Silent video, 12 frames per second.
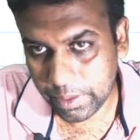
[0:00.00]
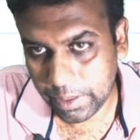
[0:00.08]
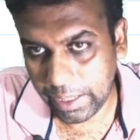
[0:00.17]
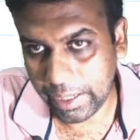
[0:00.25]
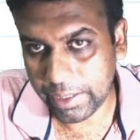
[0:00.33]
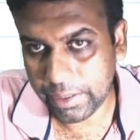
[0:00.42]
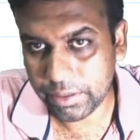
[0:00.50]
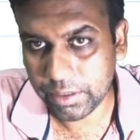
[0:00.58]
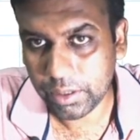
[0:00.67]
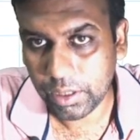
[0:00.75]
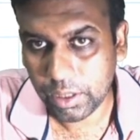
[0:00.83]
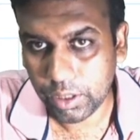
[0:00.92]
and
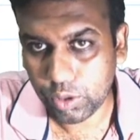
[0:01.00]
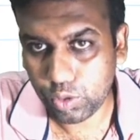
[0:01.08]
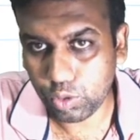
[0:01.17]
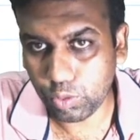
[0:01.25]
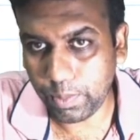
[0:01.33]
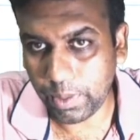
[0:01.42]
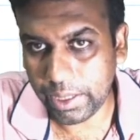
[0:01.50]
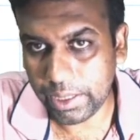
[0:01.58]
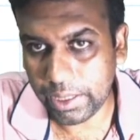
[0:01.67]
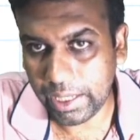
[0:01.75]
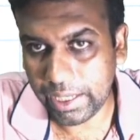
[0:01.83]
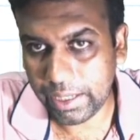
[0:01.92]
2 pi
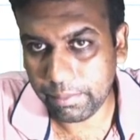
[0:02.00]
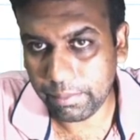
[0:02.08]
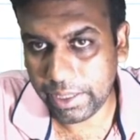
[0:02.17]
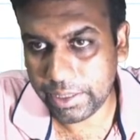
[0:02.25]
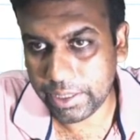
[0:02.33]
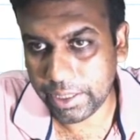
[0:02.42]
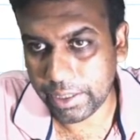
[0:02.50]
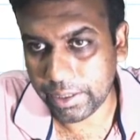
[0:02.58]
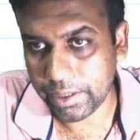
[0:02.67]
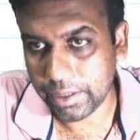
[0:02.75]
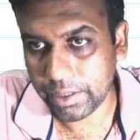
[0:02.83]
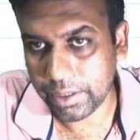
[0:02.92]
n by 10,
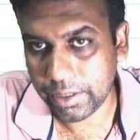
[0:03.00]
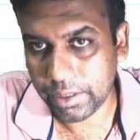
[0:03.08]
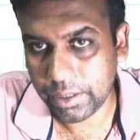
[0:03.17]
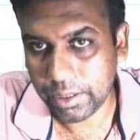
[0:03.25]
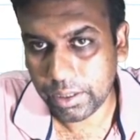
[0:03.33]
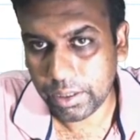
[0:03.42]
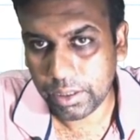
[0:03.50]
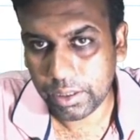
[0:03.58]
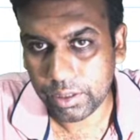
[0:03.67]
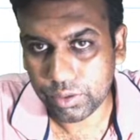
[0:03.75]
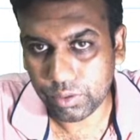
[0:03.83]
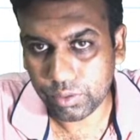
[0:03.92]

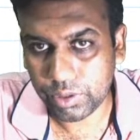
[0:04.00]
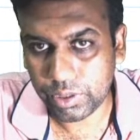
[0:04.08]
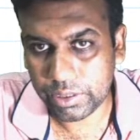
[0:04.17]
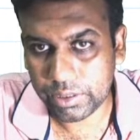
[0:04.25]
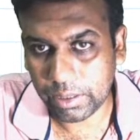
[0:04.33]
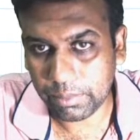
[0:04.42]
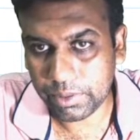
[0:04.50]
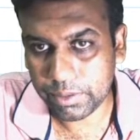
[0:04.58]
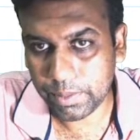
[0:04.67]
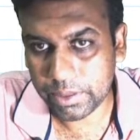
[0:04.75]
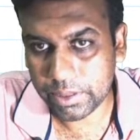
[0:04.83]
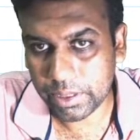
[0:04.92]
so this term is
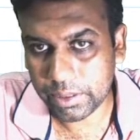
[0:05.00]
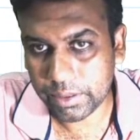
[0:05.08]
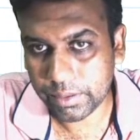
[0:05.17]
present.